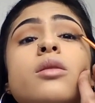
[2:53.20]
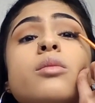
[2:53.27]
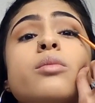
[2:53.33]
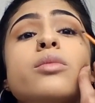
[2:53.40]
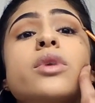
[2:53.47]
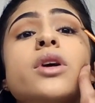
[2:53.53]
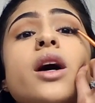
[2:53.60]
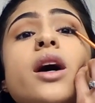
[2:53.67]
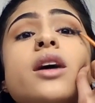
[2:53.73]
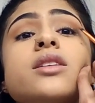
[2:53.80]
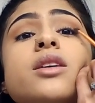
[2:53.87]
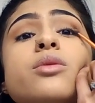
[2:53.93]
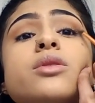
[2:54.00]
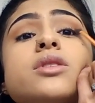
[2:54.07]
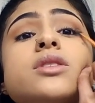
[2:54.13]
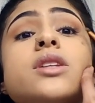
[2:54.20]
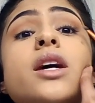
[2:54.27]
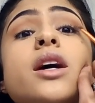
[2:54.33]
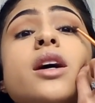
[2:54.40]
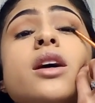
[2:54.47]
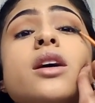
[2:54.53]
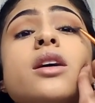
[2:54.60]
But yeah, as I was
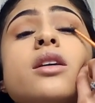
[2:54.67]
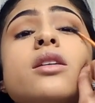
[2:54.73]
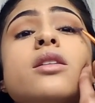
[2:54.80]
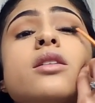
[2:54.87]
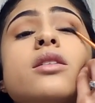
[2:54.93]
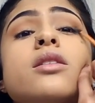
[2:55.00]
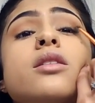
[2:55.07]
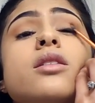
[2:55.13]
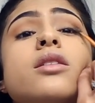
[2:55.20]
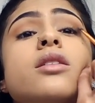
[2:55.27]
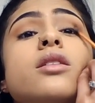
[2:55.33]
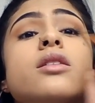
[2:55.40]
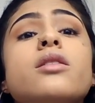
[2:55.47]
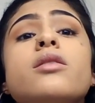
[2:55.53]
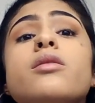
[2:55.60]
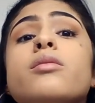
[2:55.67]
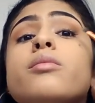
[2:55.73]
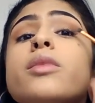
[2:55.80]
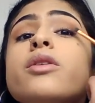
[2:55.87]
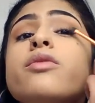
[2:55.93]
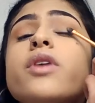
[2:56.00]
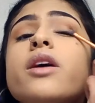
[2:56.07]
saying,
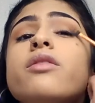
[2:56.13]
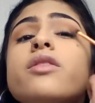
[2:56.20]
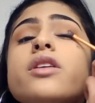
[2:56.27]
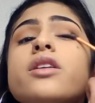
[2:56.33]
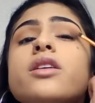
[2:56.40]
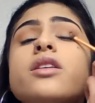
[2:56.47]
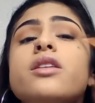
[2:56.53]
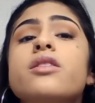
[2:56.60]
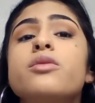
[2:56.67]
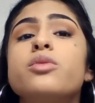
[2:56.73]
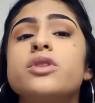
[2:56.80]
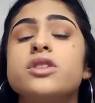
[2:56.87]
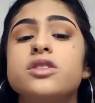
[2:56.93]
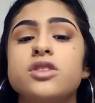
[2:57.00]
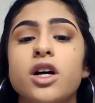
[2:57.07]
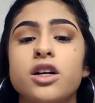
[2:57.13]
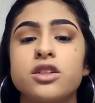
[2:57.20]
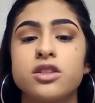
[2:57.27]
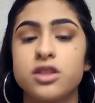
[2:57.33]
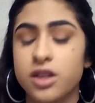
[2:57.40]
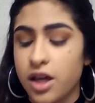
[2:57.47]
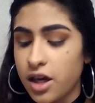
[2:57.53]
my favorite was Dr.
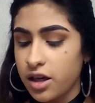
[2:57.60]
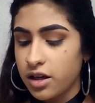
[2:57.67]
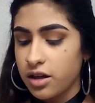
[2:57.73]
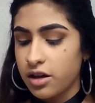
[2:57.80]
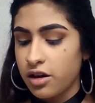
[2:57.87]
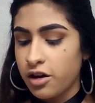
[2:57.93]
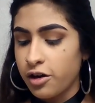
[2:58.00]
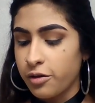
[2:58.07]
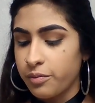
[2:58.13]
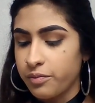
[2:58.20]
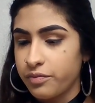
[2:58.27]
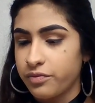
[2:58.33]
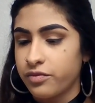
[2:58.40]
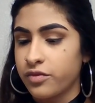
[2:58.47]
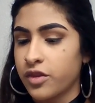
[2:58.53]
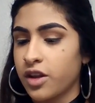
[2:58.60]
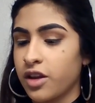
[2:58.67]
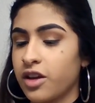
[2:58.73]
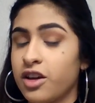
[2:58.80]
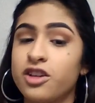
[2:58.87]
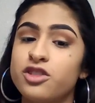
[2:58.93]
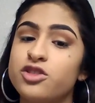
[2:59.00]
Yang.
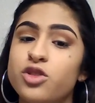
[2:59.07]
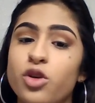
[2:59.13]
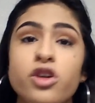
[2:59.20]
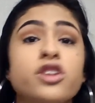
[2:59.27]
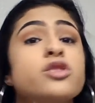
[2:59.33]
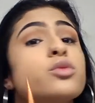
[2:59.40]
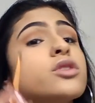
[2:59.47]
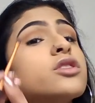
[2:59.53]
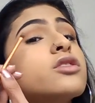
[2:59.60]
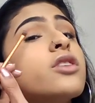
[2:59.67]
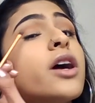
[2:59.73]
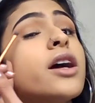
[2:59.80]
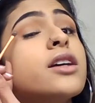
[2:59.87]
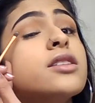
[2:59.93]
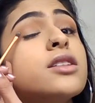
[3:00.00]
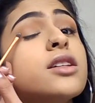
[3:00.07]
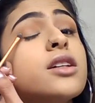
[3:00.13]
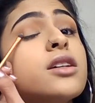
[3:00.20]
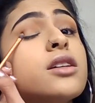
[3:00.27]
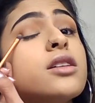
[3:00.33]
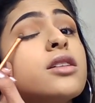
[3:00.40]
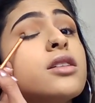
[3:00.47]
George was
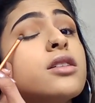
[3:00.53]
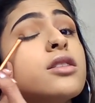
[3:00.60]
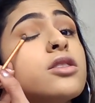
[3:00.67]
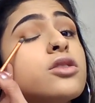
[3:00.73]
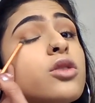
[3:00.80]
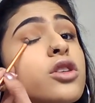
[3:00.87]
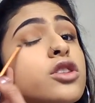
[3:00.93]
crazy. George